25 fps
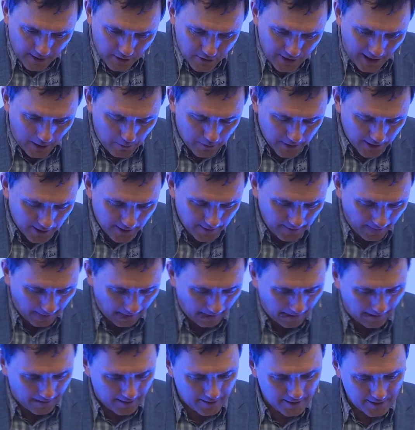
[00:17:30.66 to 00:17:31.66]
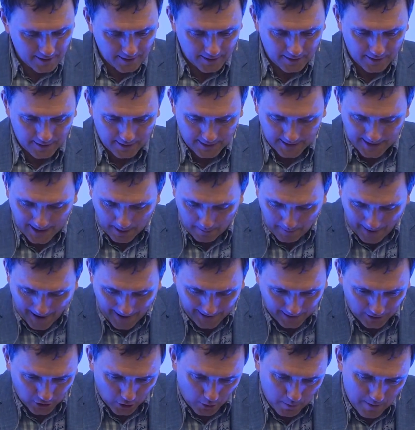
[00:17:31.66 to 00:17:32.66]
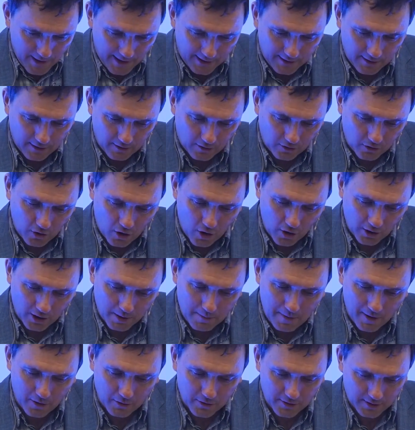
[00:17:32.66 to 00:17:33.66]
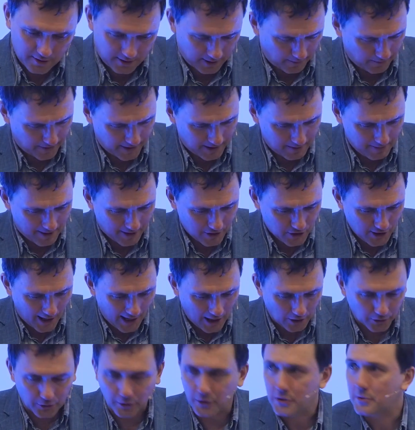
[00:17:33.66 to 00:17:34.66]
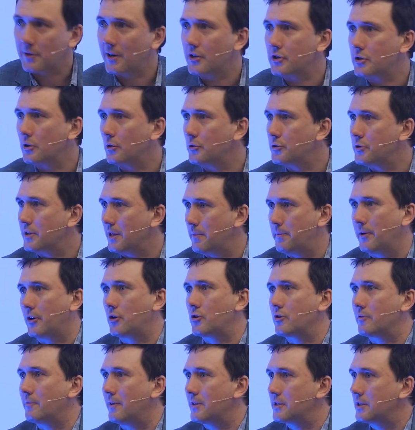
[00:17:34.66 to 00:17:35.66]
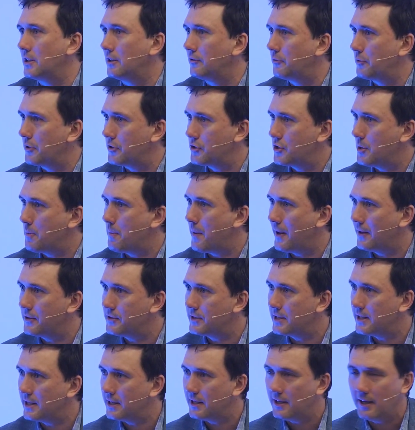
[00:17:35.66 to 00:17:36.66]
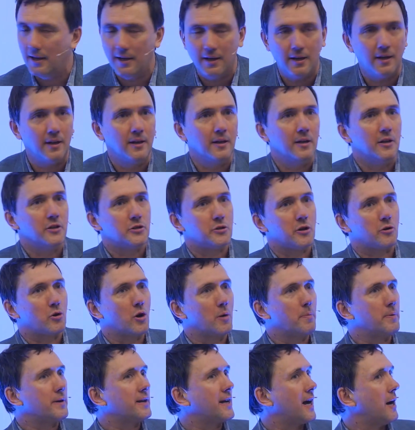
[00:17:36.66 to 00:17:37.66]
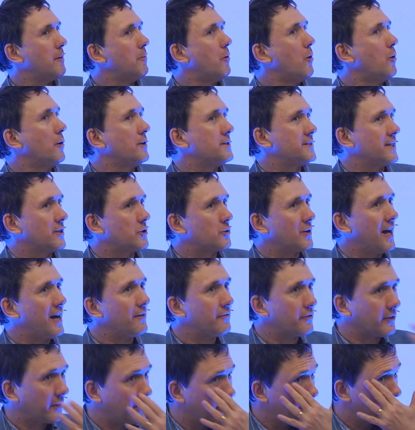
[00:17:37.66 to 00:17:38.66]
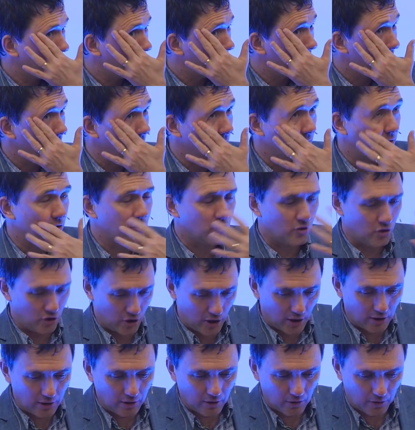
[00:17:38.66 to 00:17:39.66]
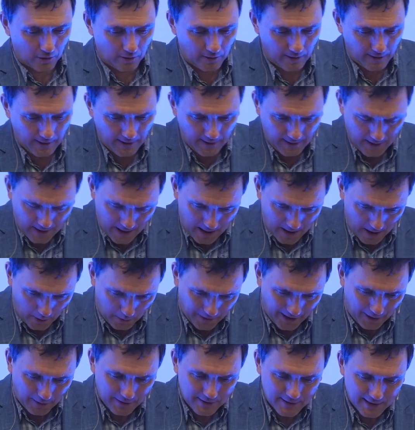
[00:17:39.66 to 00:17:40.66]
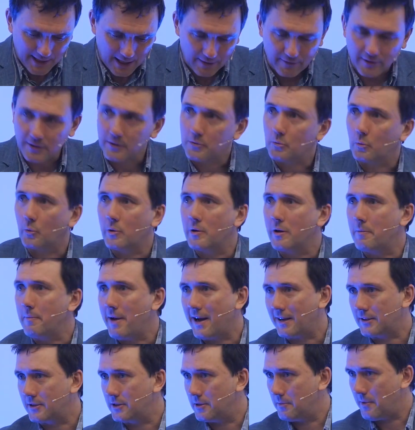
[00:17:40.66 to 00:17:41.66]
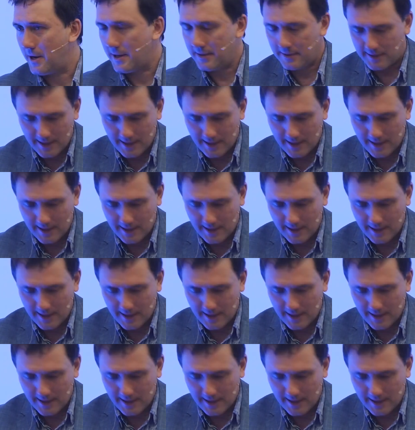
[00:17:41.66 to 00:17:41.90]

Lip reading: So I want to step back a little bit and talk about something in my childhood. So I showed you that picture of myself with a chimpanzee. So I grew up in Gabon in Central Africa in the jungle. And when I was 7, we went back to my